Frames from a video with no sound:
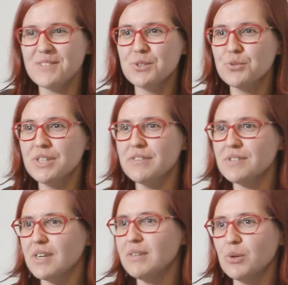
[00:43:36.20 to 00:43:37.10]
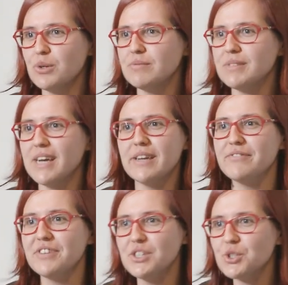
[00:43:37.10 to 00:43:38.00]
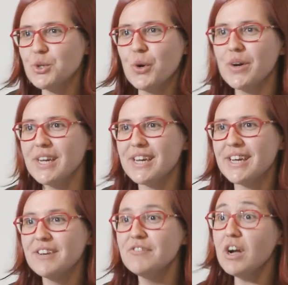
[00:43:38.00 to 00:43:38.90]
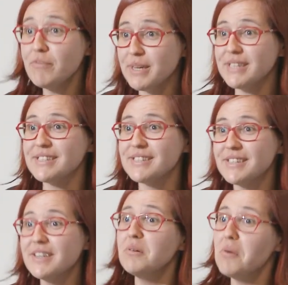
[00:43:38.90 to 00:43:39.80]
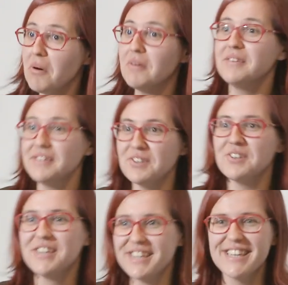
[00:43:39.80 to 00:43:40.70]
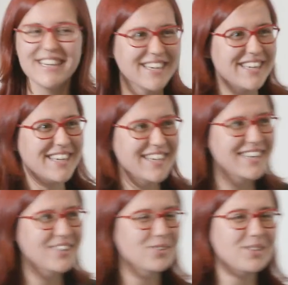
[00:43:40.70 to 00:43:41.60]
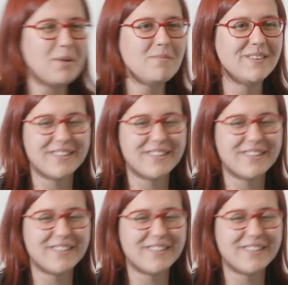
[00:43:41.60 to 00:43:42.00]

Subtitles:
Do we have time, or did I finish already? 5 minutes. Oh, good. Good time.